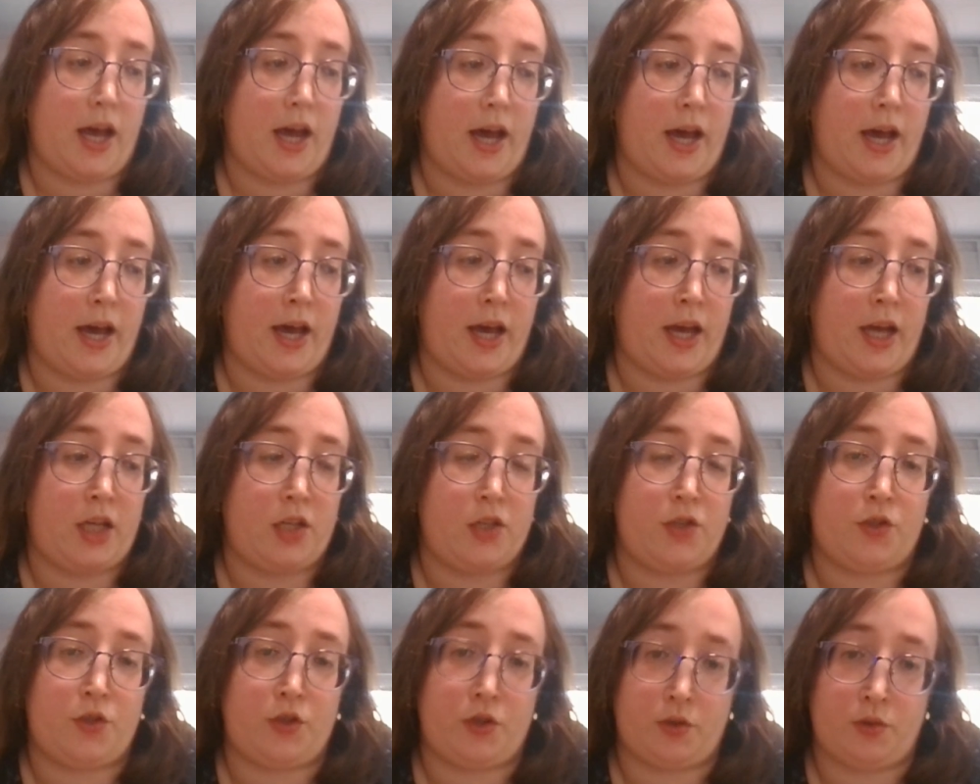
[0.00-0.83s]
I
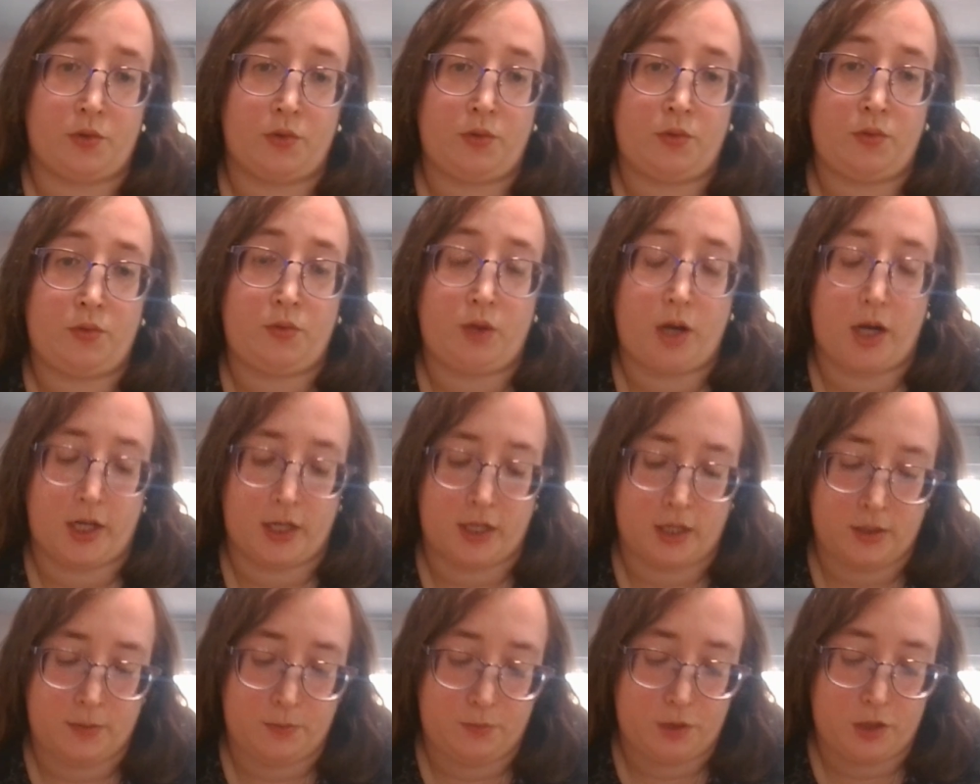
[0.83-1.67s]

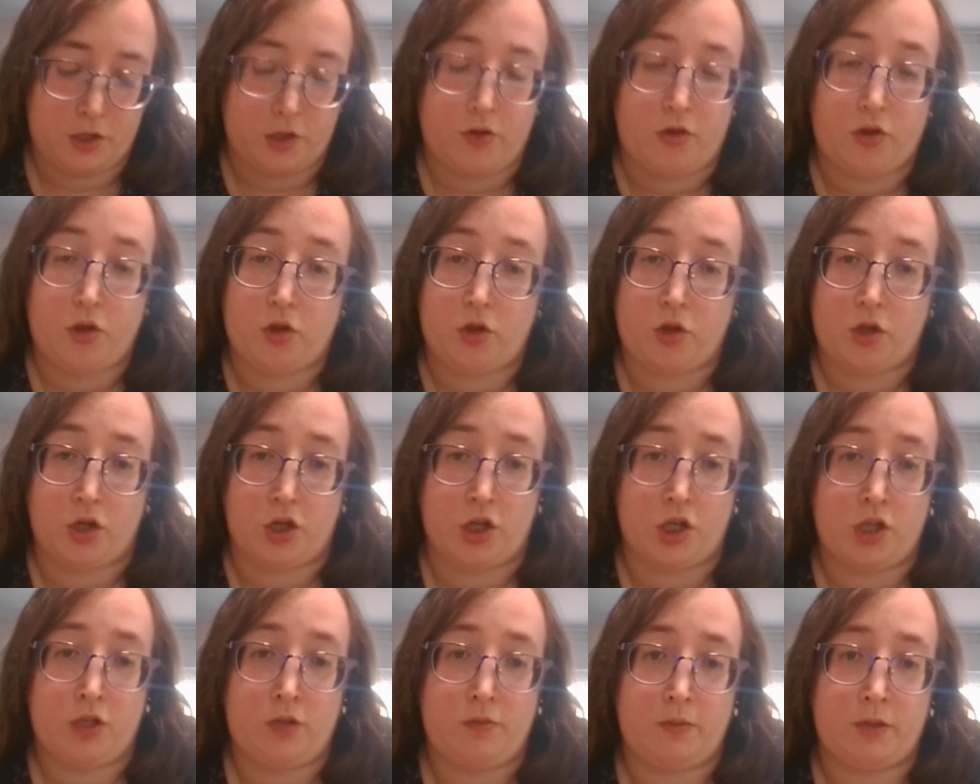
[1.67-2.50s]
did put it
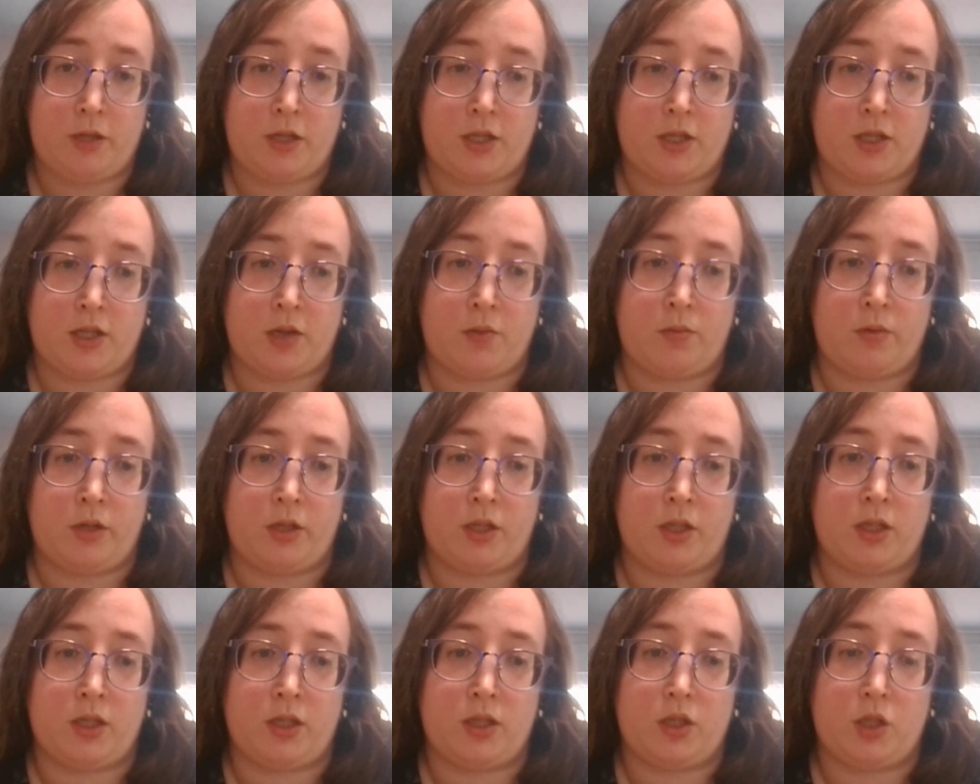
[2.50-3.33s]
3rd because I
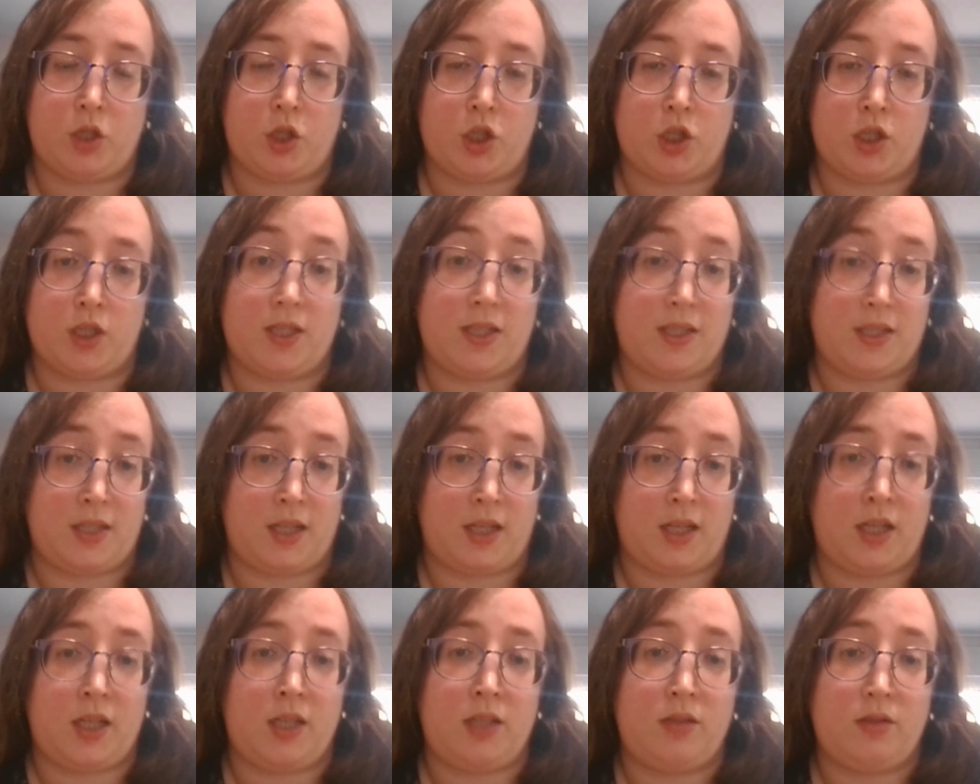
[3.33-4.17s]
want to
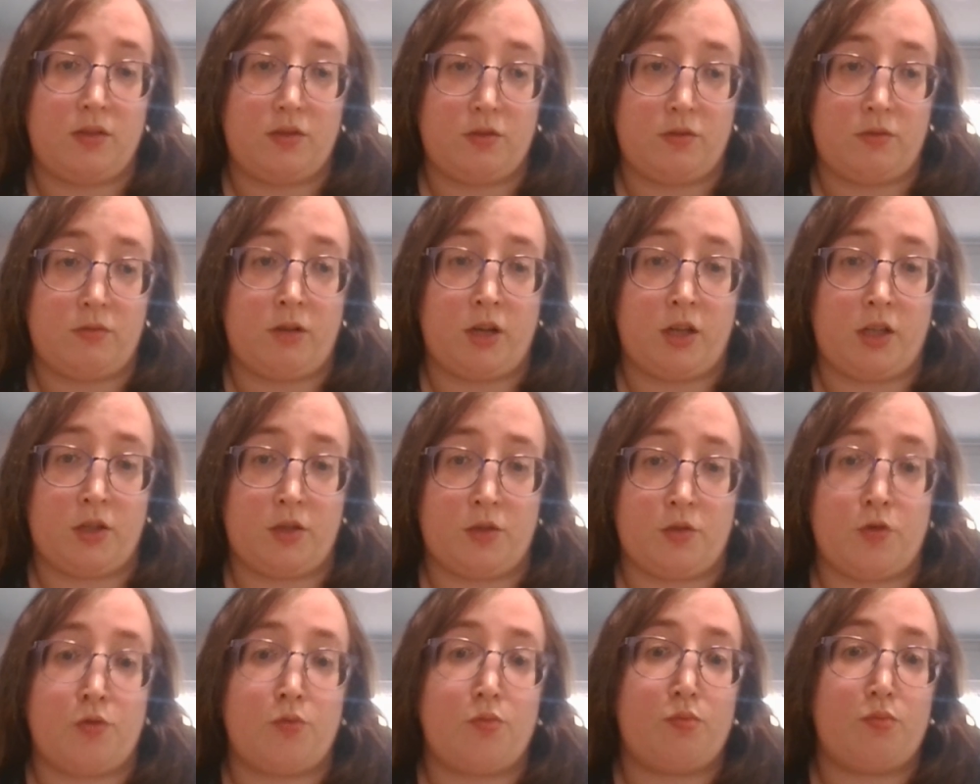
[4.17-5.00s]
see what
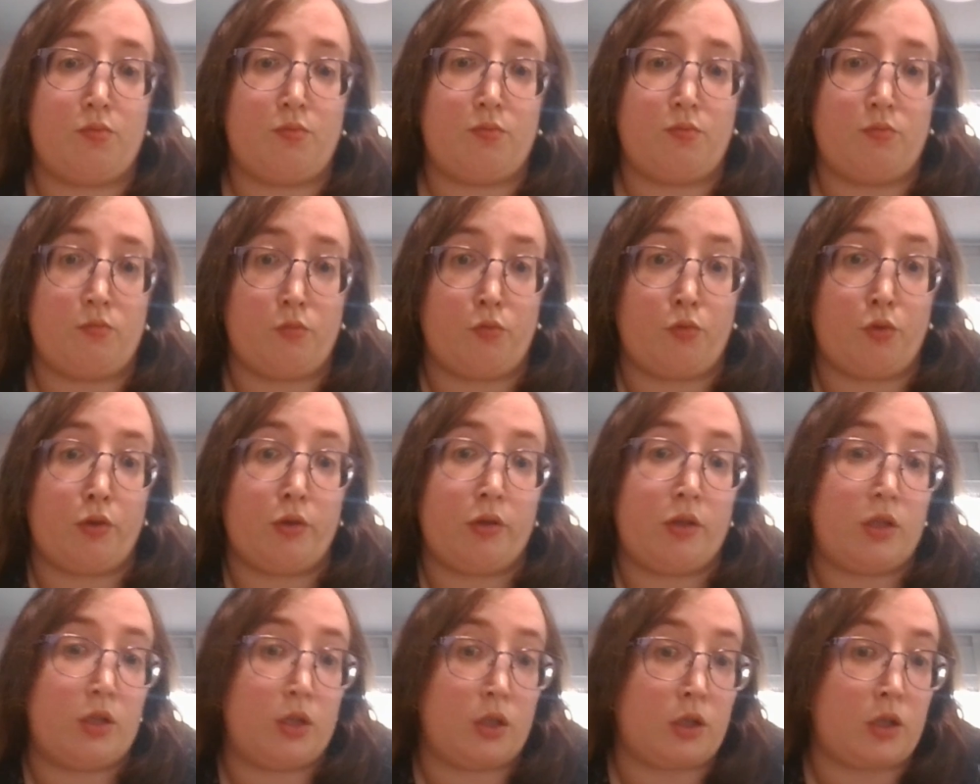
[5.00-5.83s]
those
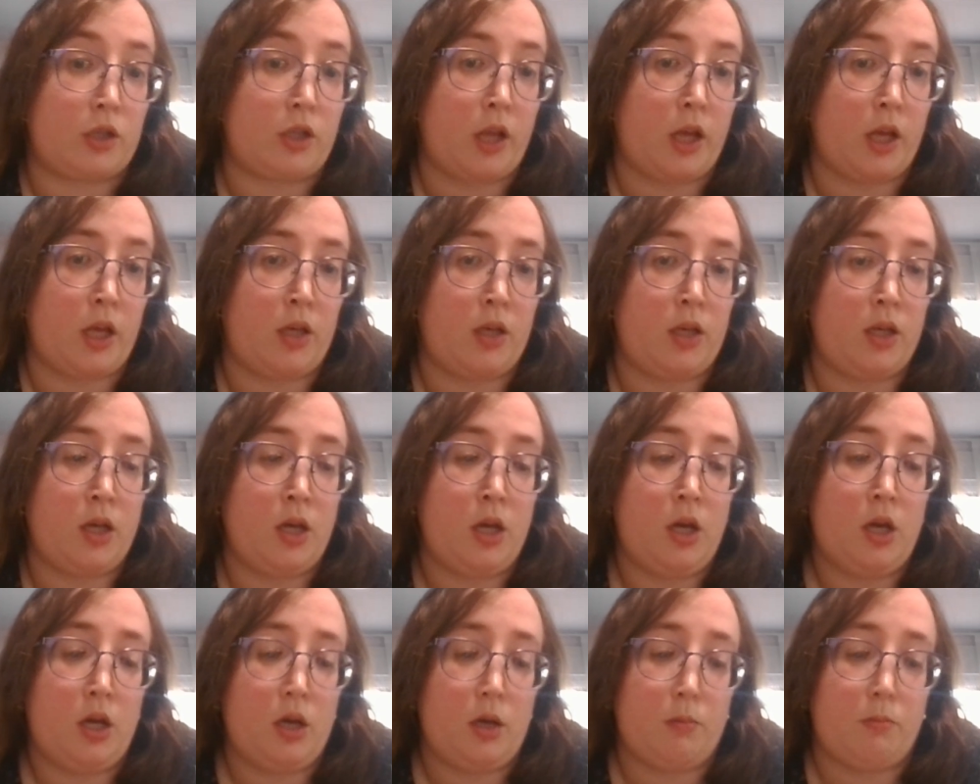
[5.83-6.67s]
routes look like
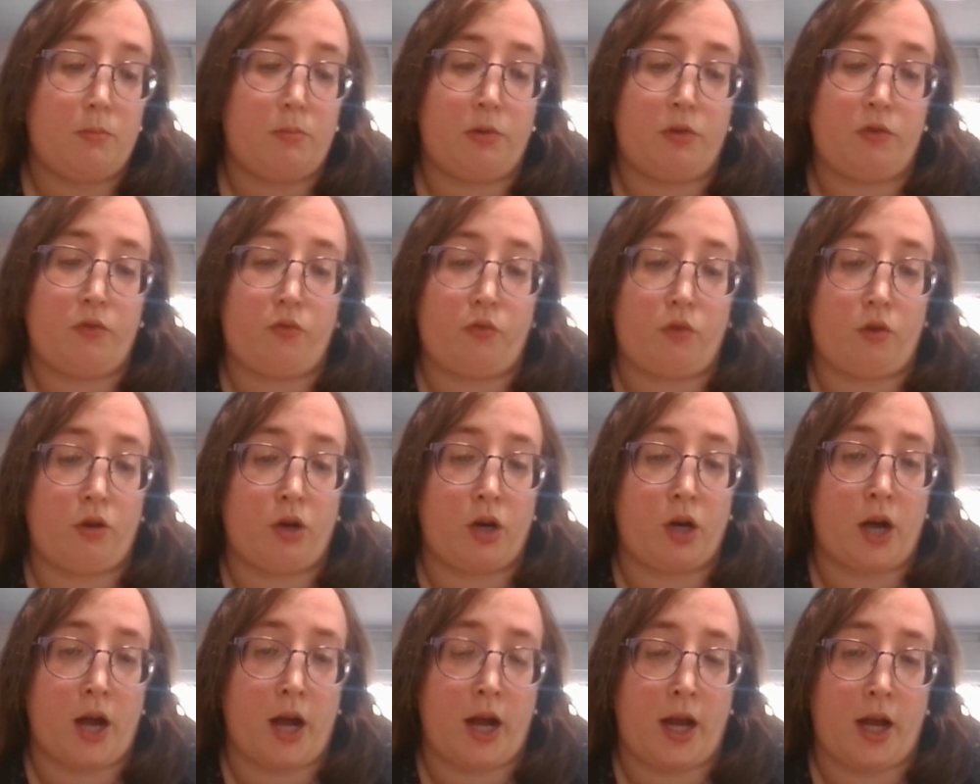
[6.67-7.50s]

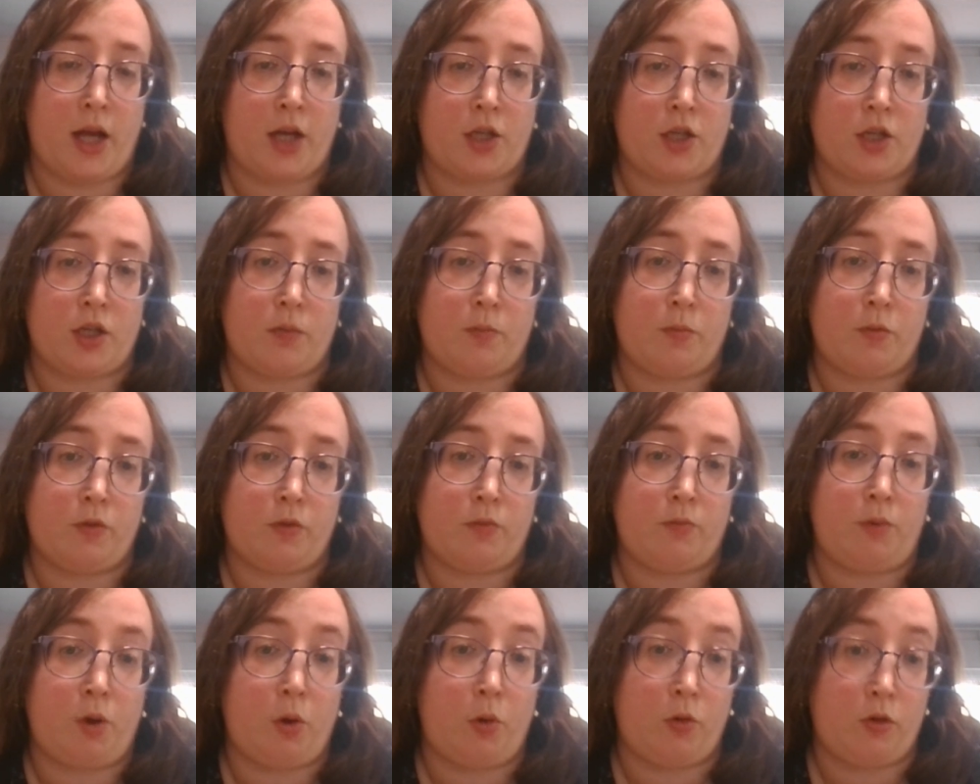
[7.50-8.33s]
before I actually
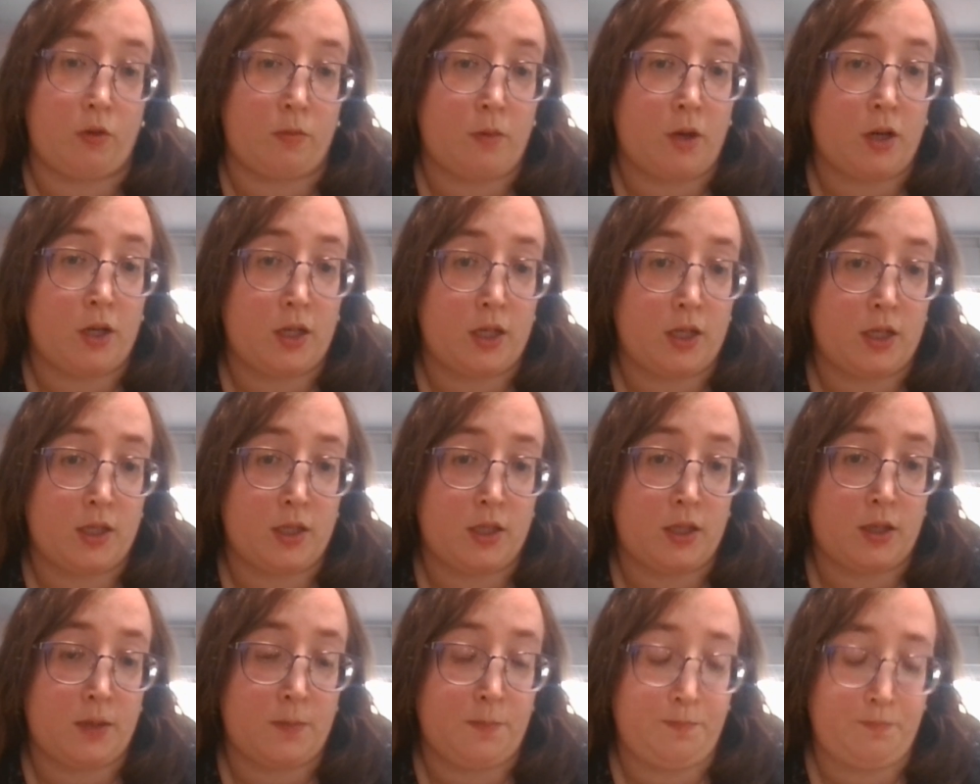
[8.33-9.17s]
put Pokemon
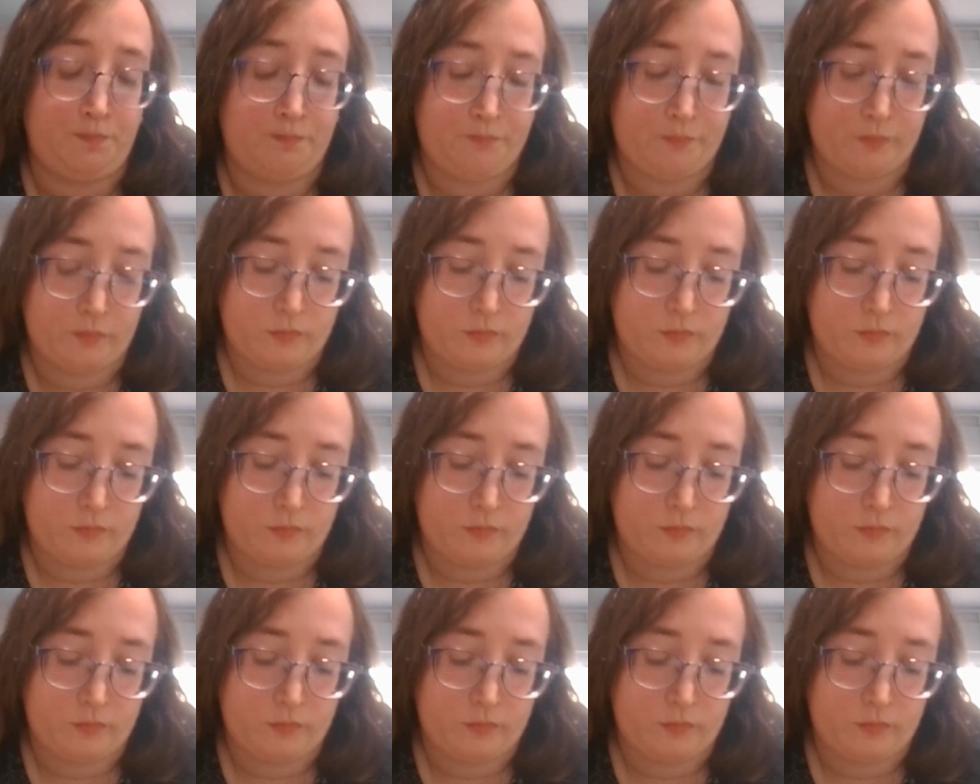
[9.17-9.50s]
in them.